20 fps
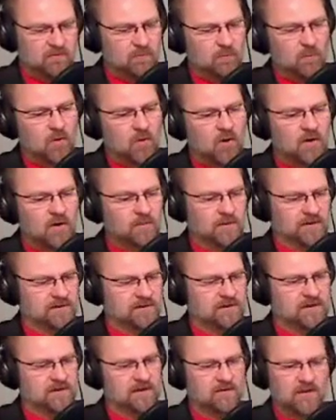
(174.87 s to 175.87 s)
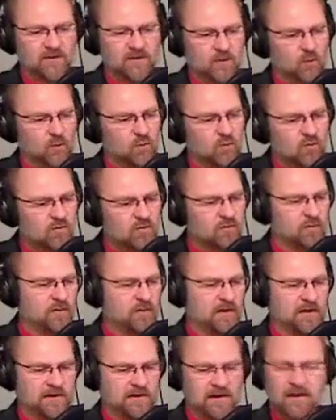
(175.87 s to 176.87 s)
marmot, and they've got the
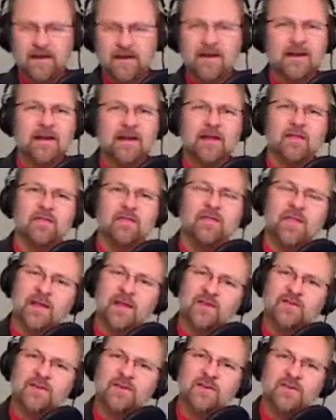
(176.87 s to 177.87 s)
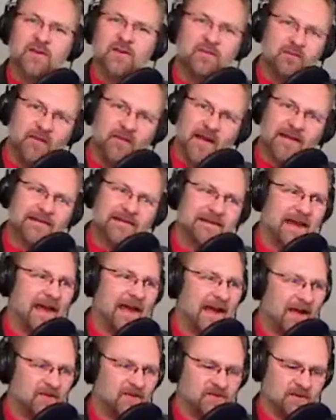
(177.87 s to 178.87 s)
wolverine. This is a
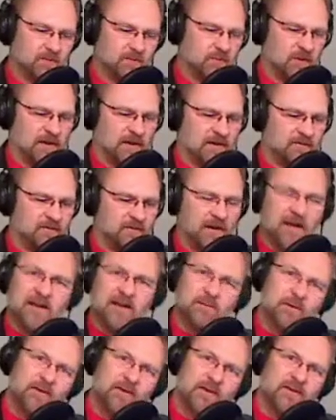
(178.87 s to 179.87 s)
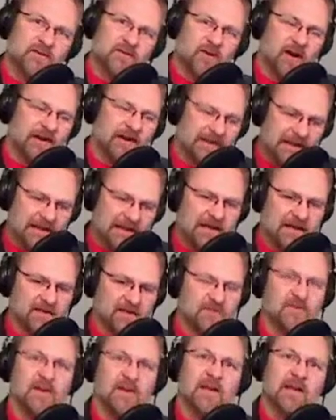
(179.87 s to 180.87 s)
fantastic product for anybody that's got
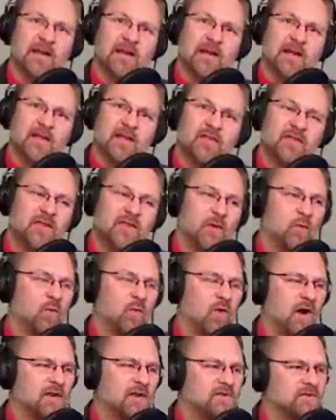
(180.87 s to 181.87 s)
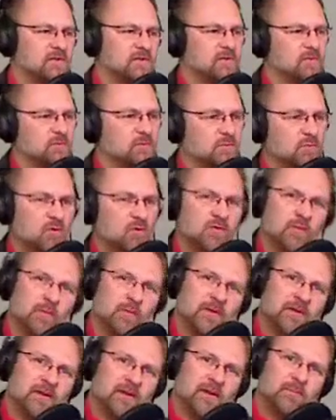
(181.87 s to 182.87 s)
kids that wants to move them
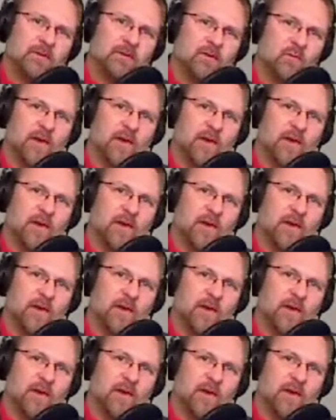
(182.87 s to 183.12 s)
a little bit